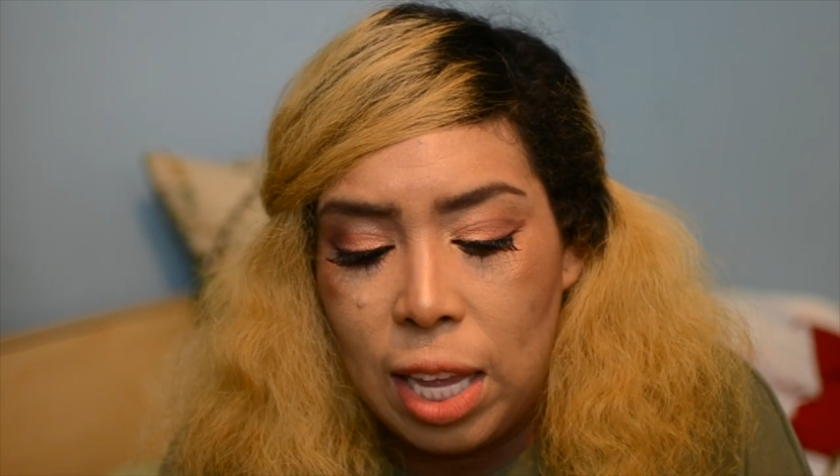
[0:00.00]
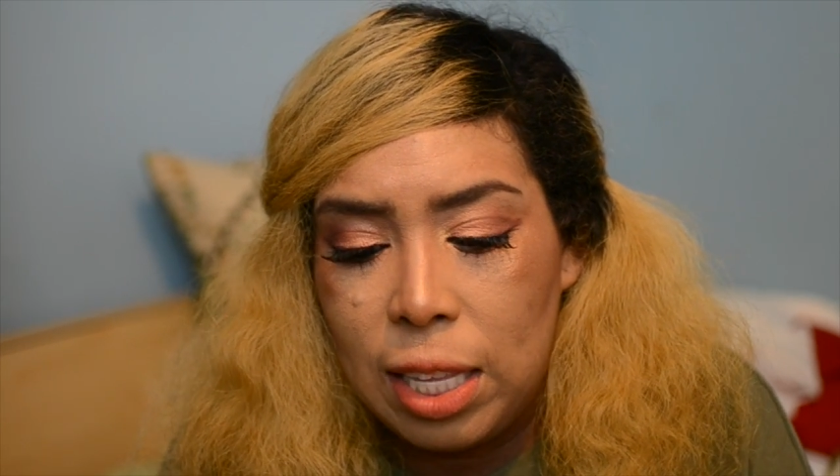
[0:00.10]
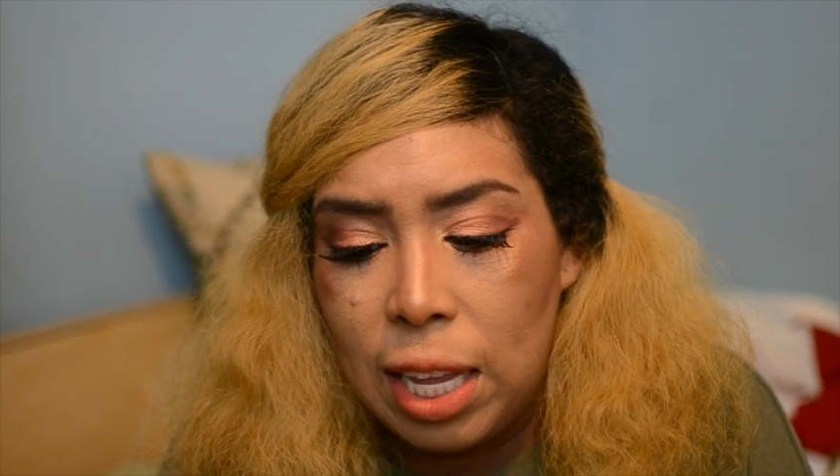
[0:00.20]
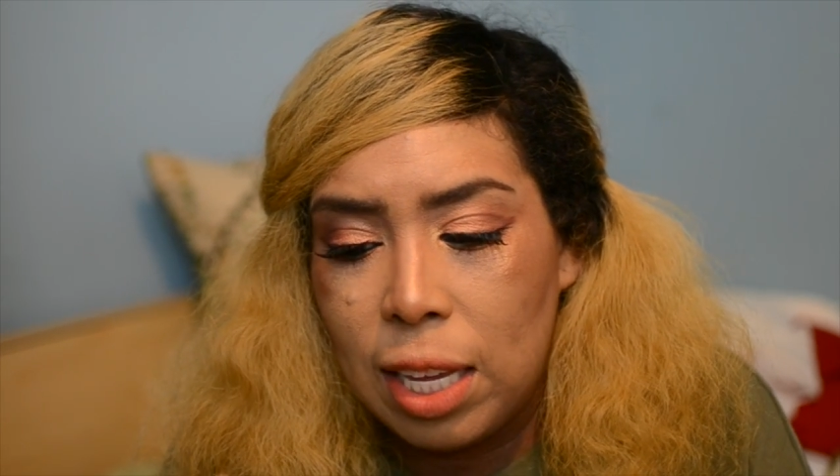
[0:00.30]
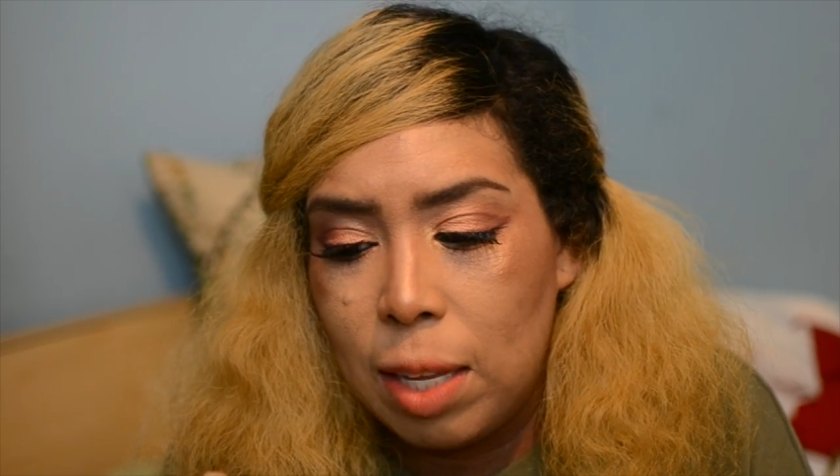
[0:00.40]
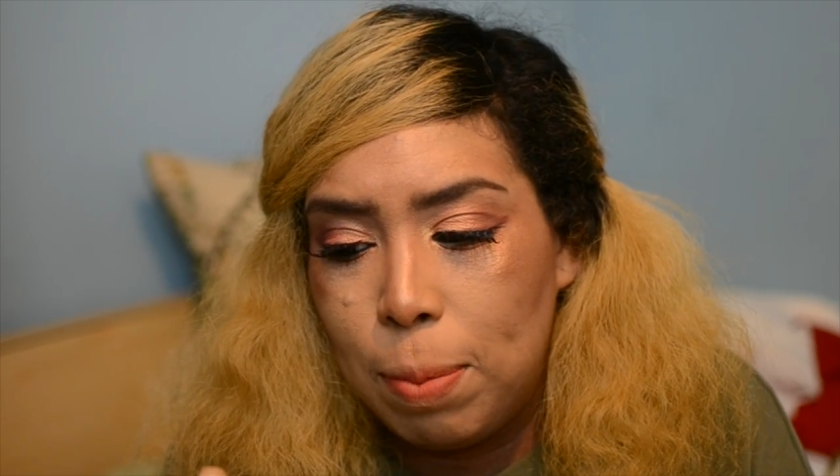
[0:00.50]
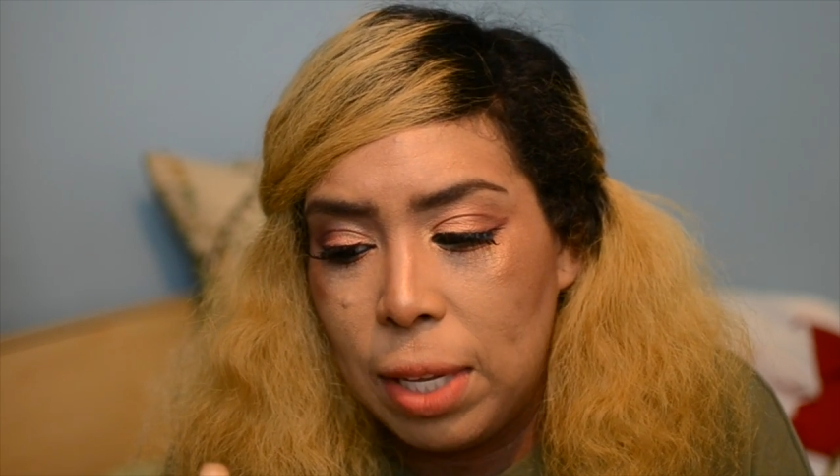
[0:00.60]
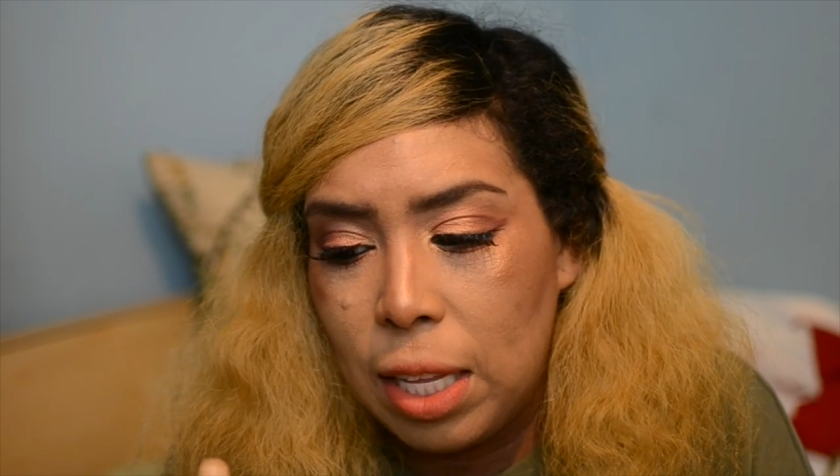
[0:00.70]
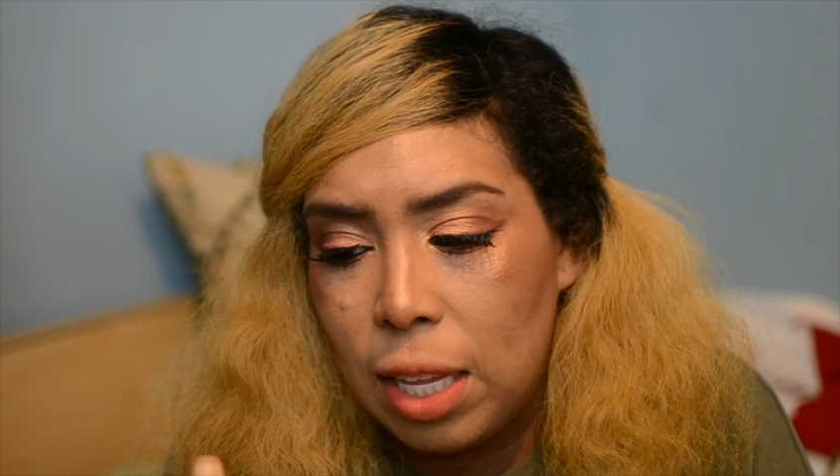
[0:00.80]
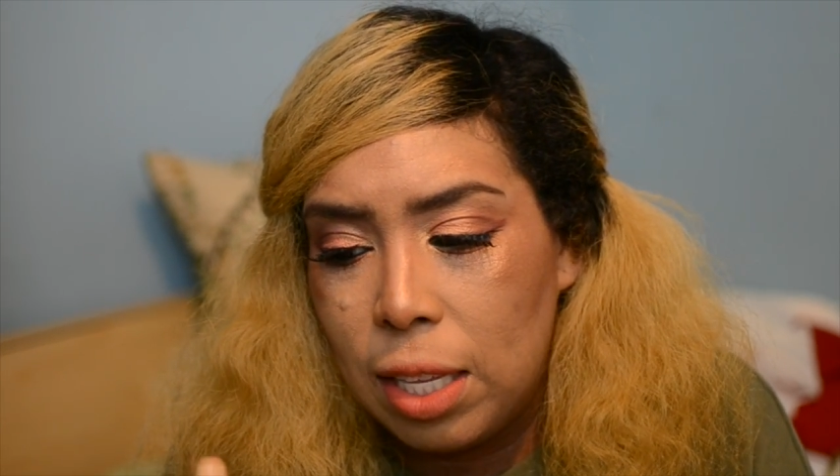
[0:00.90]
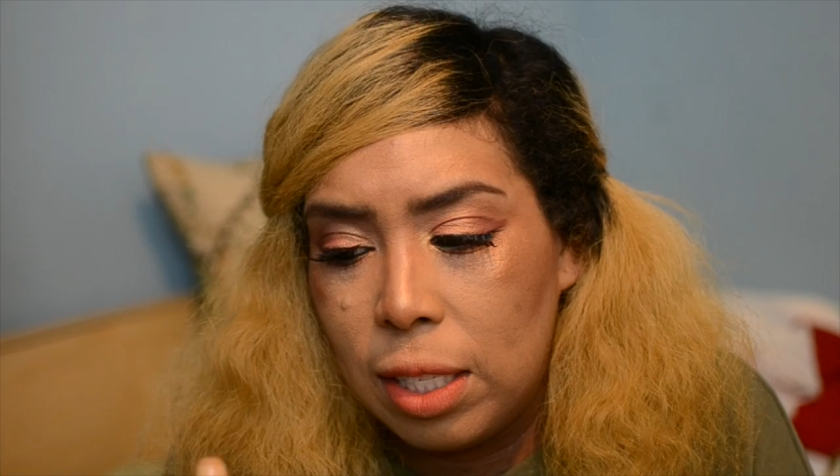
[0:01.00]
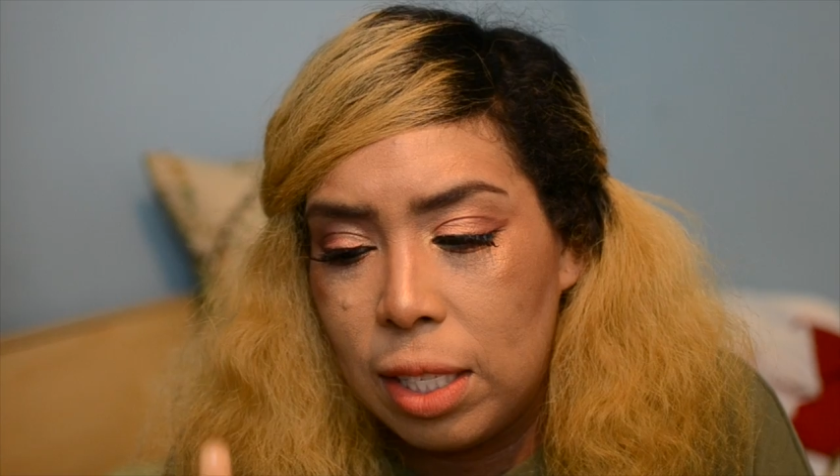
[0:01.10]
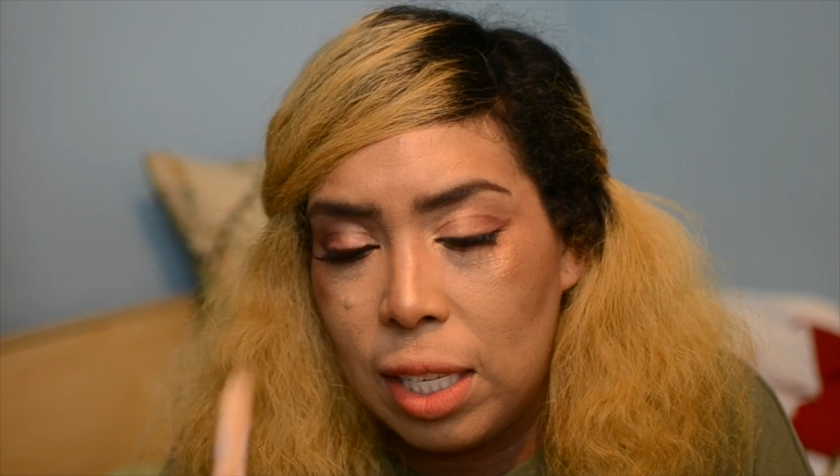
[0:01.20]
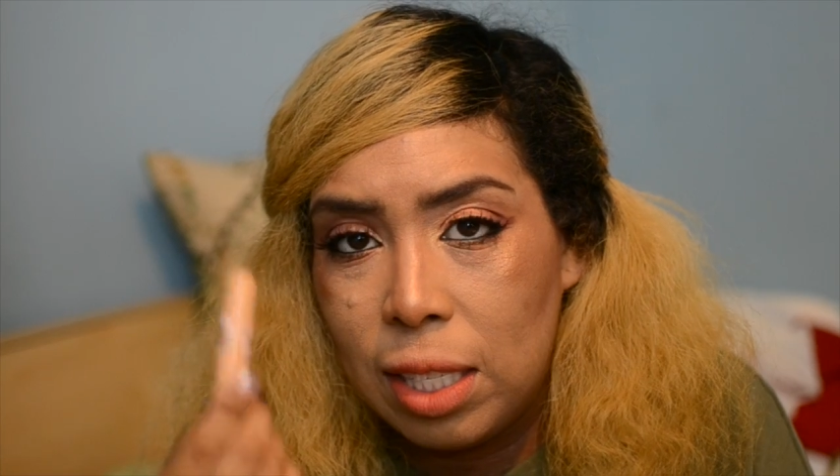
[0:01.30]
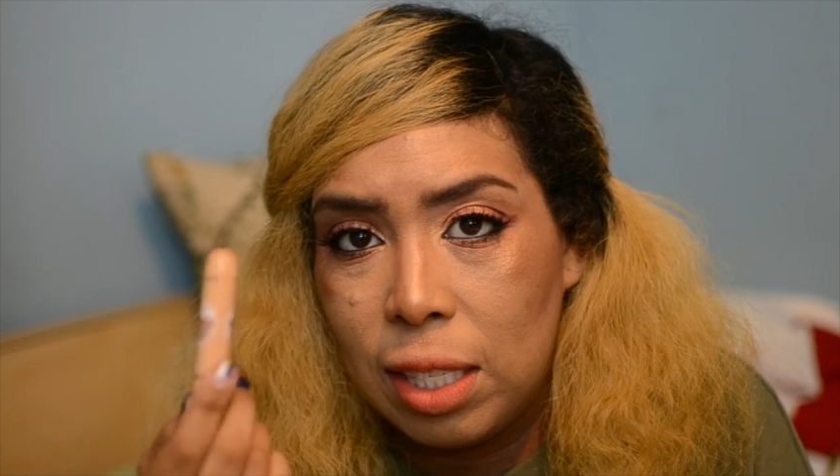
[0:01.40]
like it
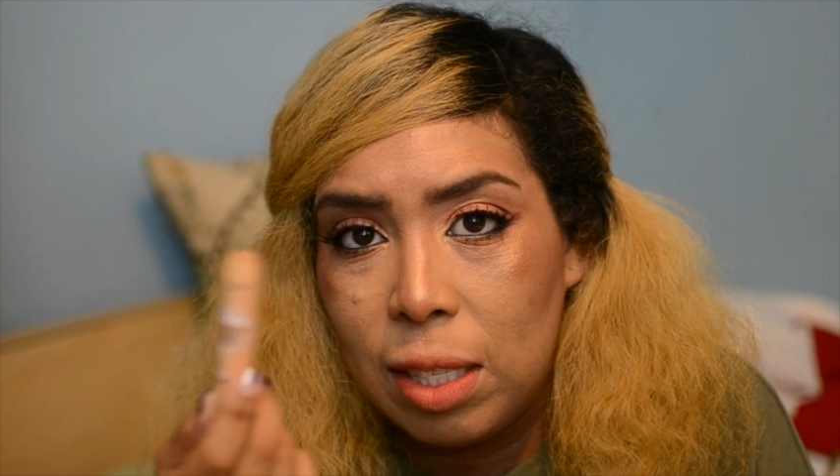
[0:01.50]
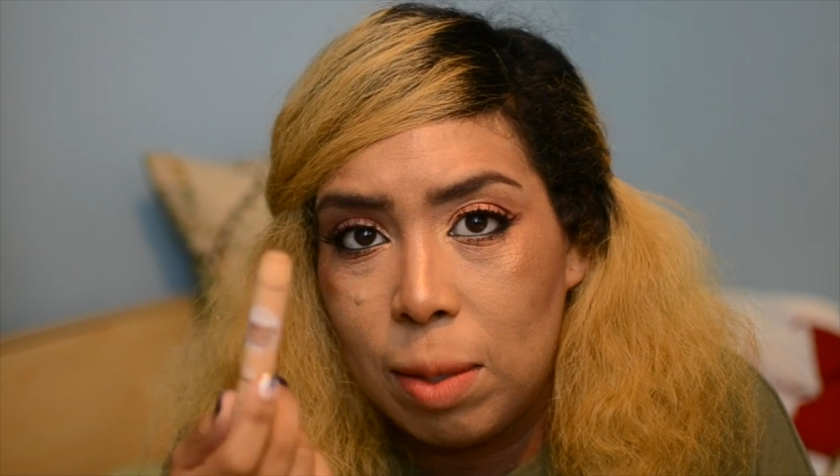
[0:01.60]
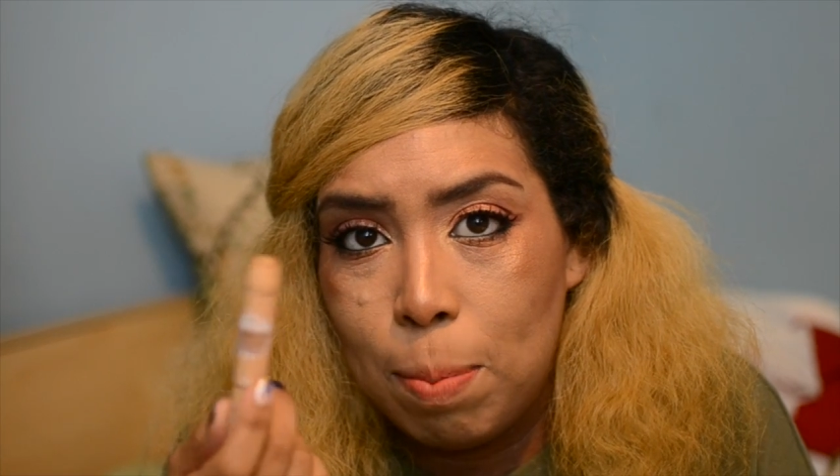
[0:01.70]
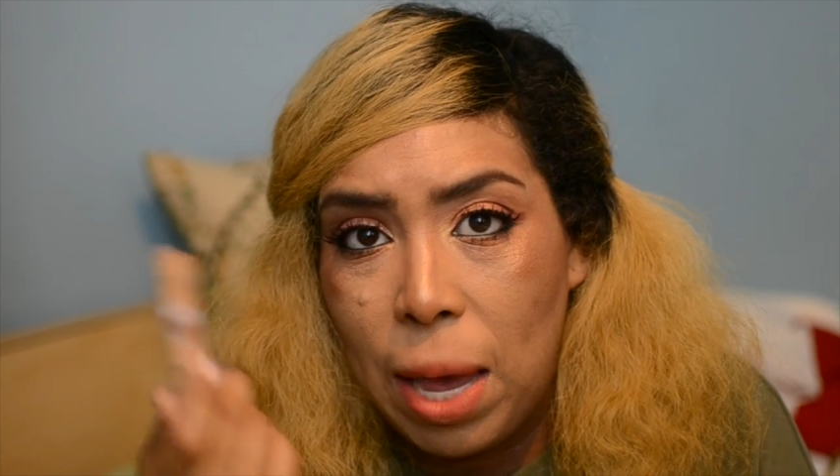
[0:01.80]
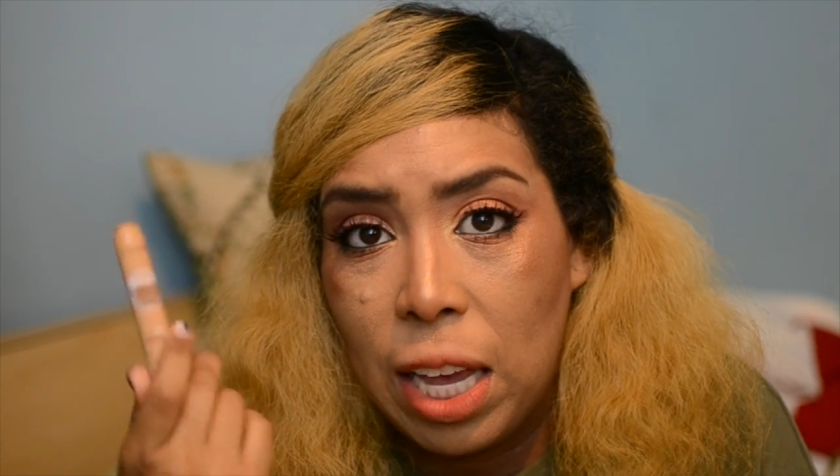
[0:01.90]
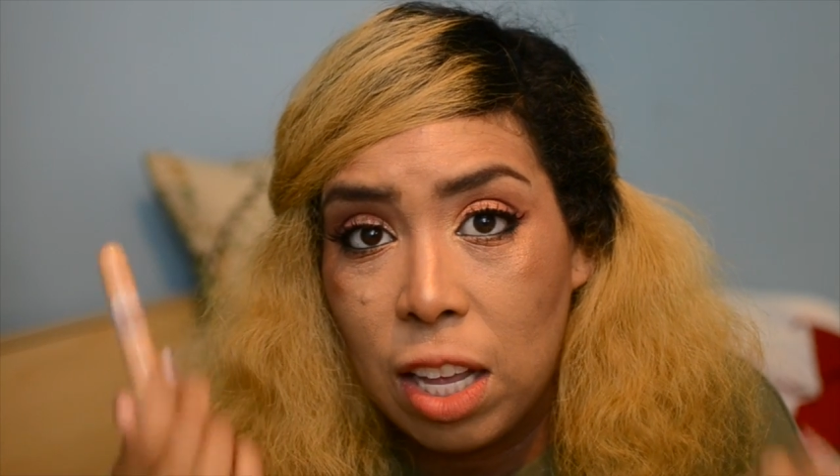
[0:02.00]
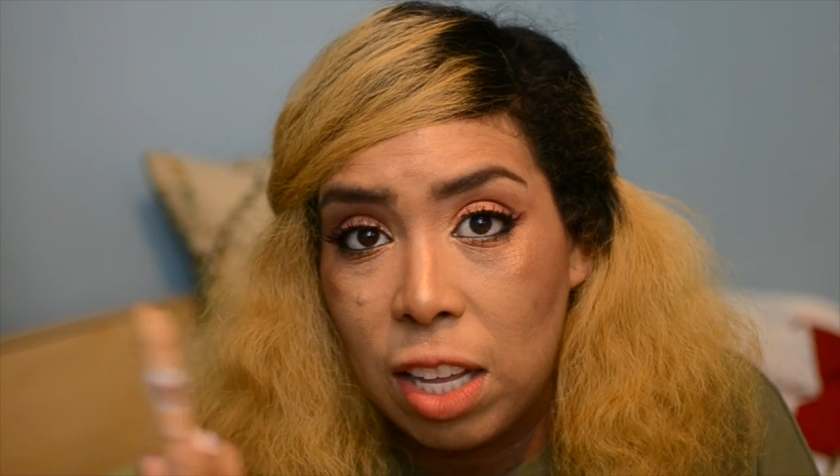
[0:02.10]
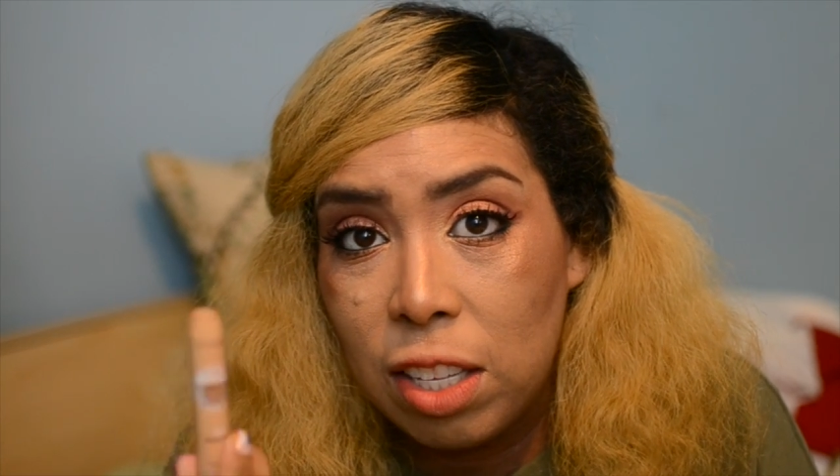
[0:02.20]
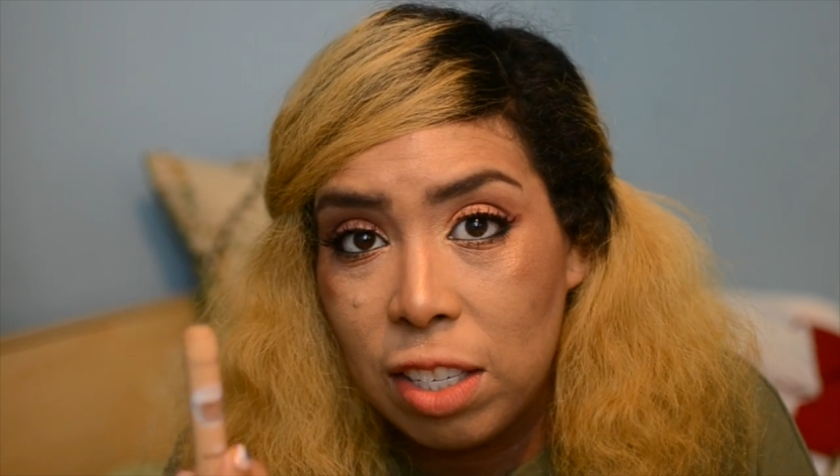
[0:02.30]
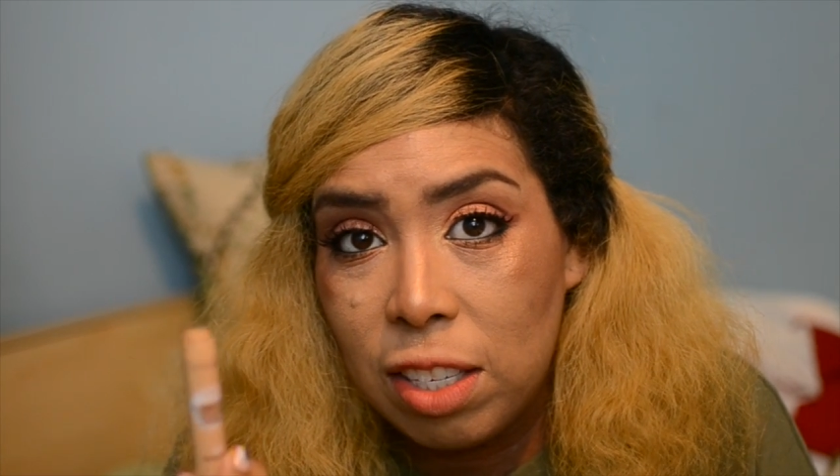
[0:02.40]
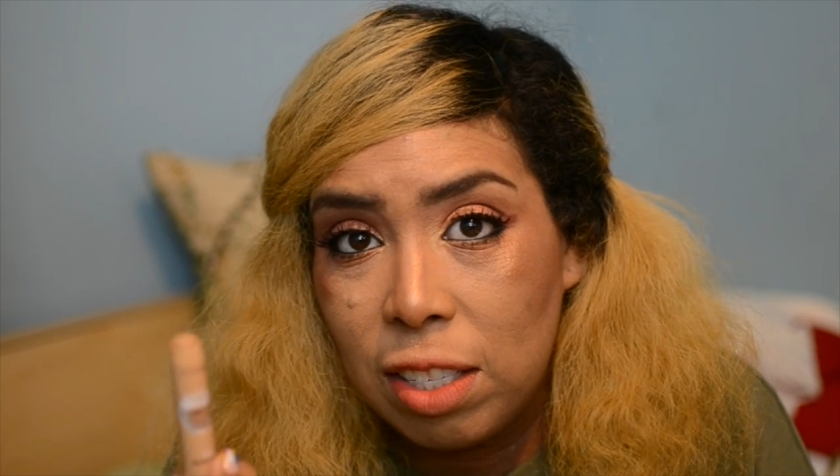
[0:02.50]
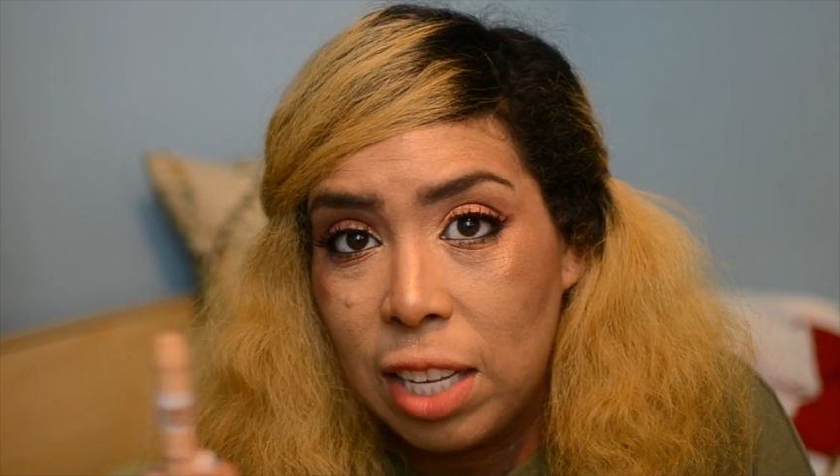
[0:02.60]
because it's my color,